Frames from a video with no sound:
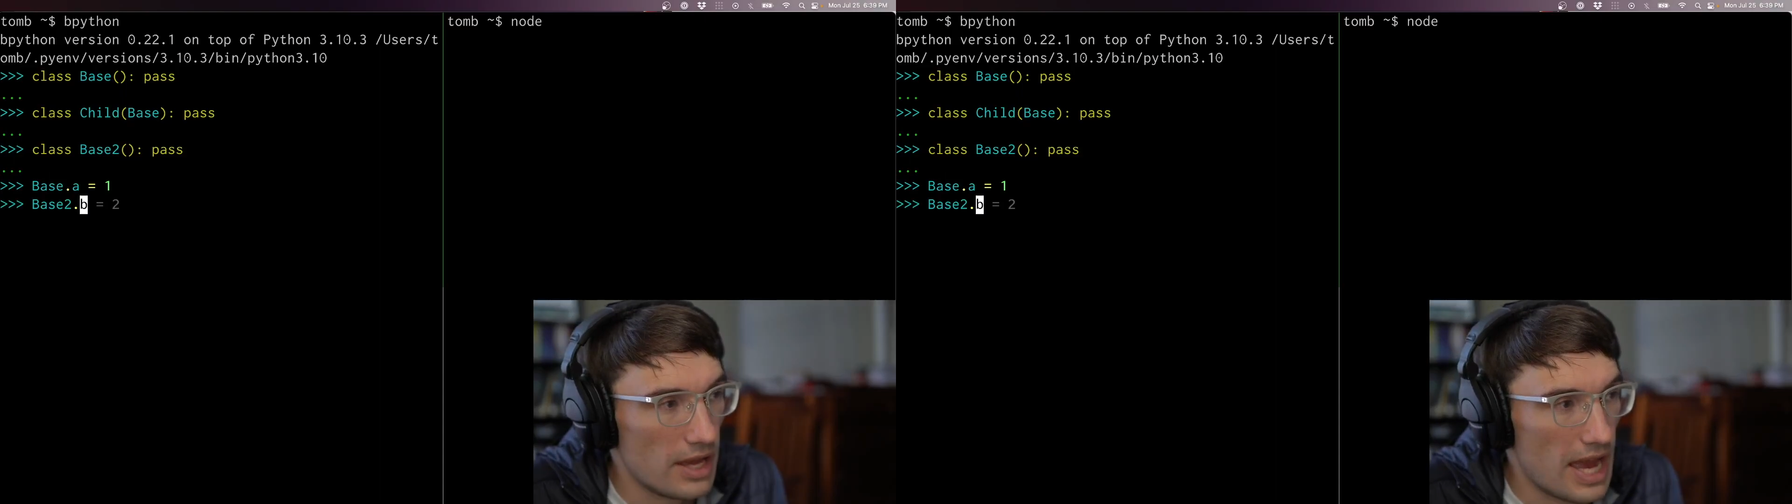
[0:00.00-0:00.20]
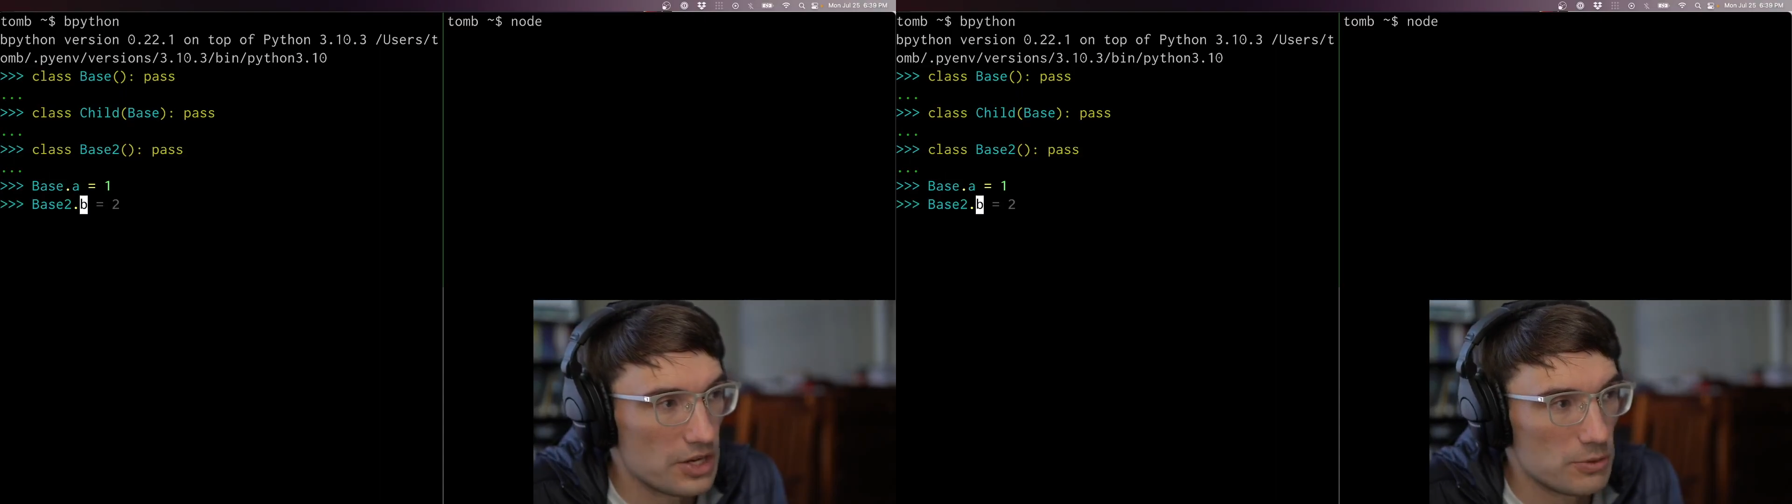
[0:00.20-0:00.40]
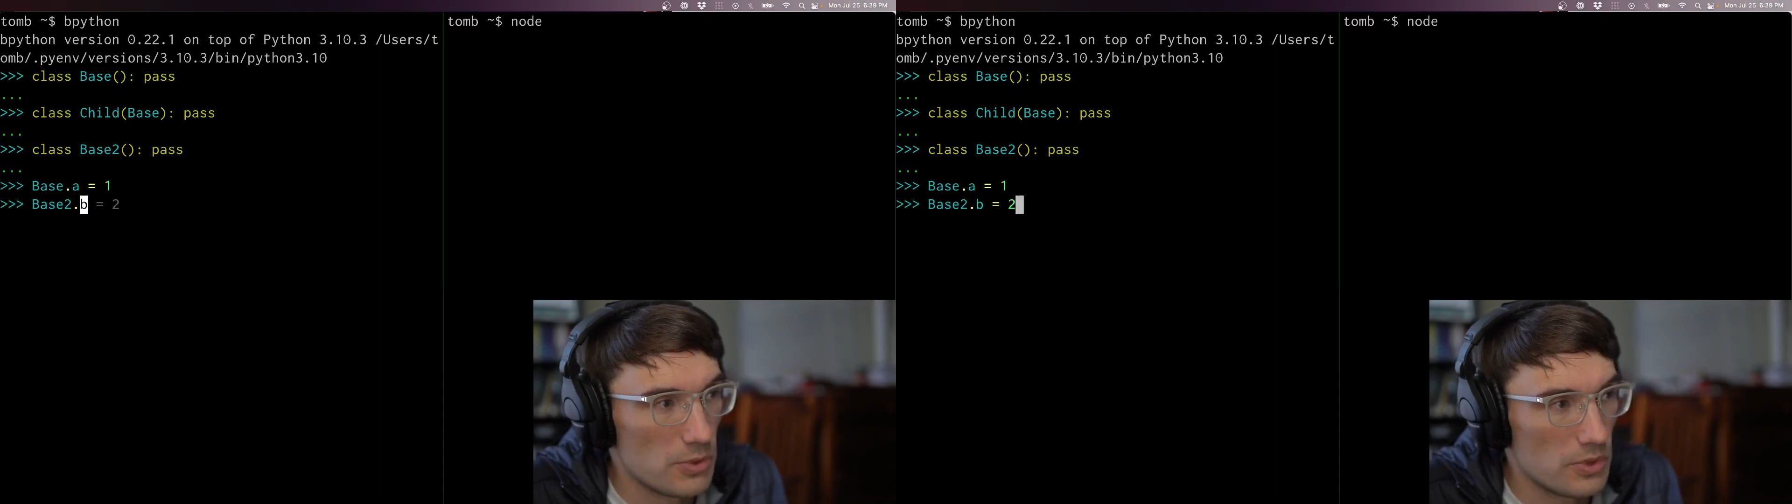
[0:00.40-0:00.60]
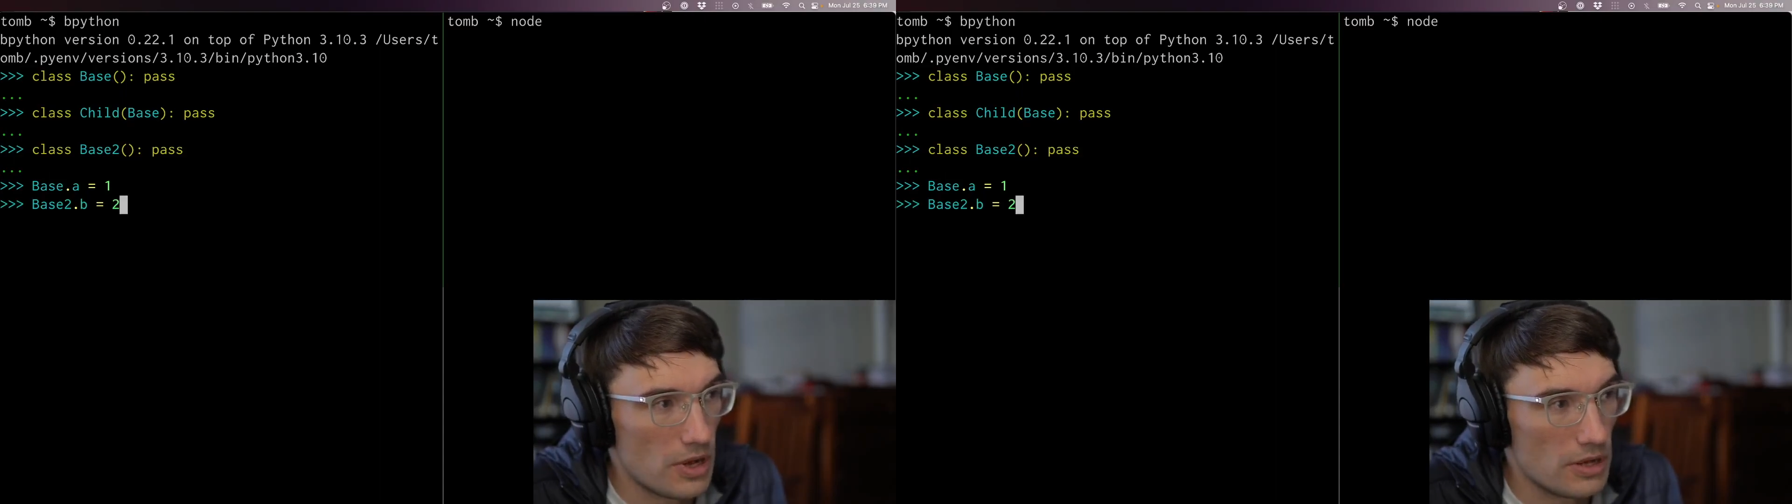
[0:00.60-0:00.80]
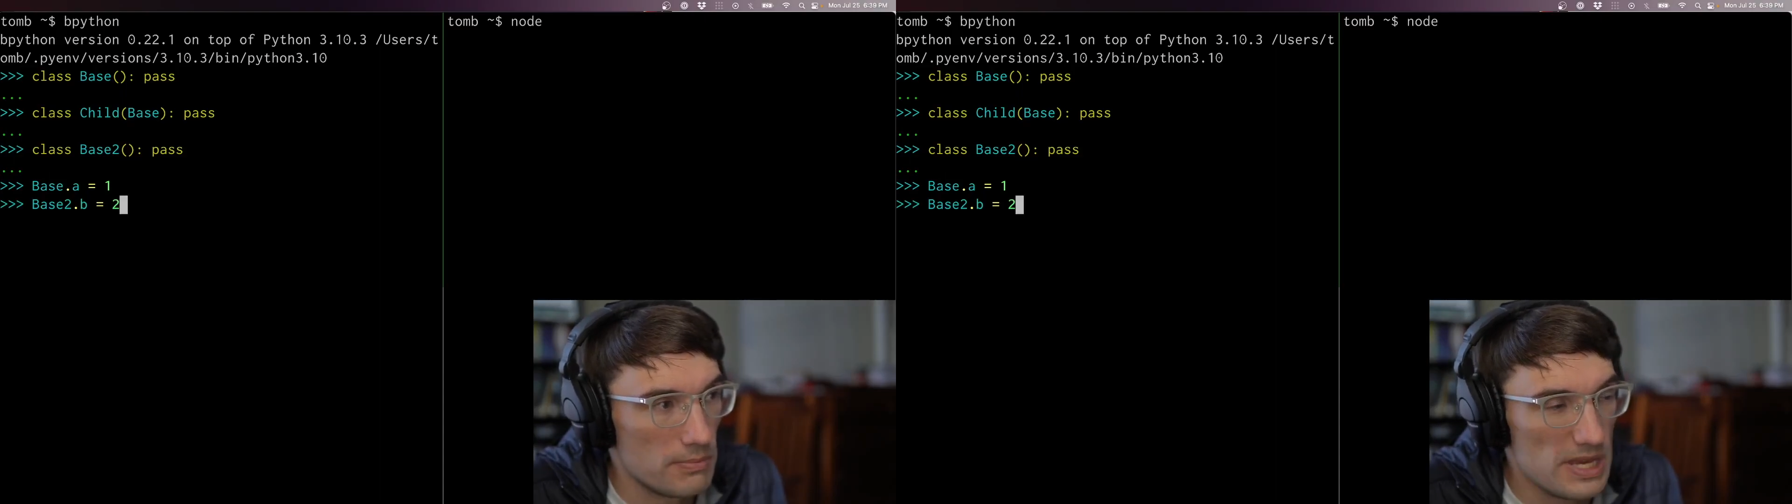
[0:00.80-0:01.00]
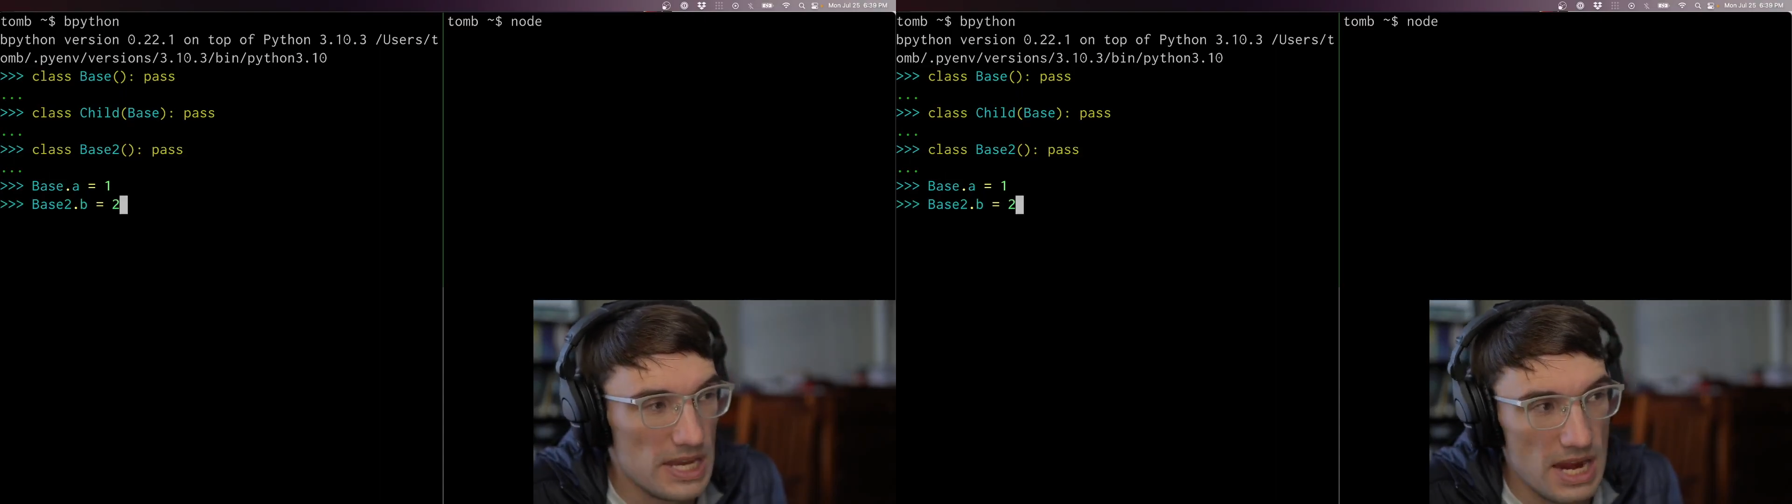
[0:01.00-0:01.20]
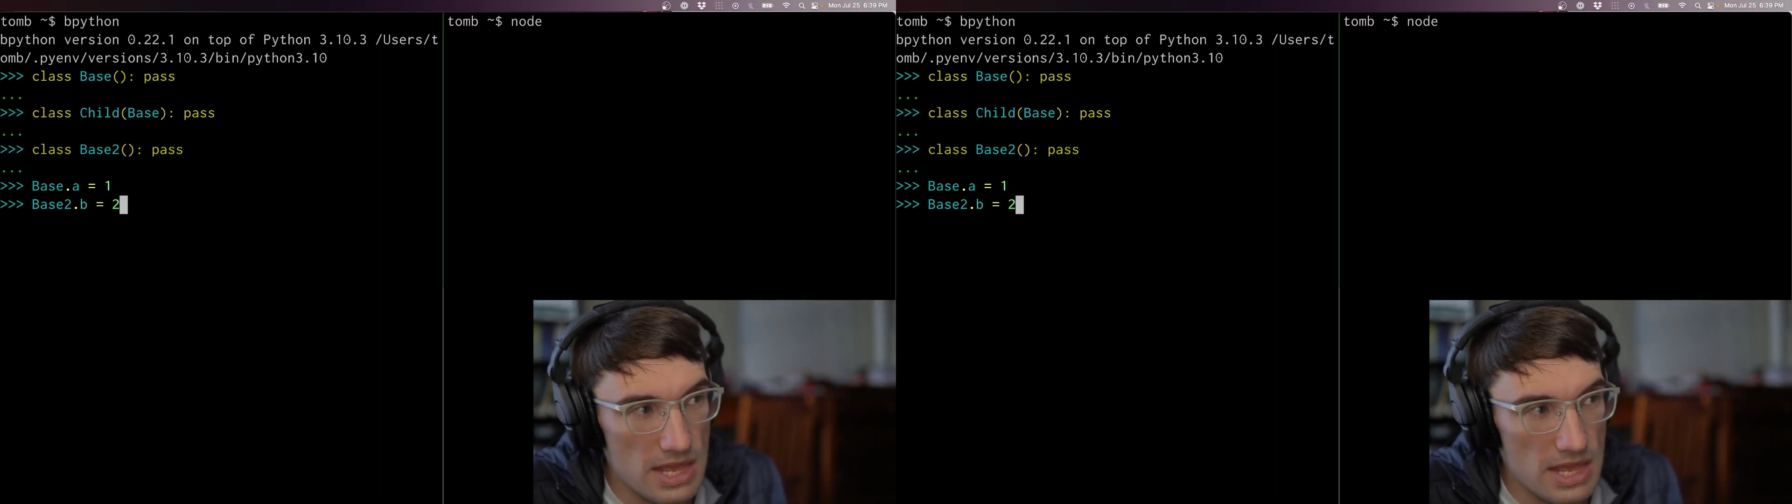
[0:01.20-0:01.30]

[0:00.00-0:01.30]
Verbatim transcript: attribute called b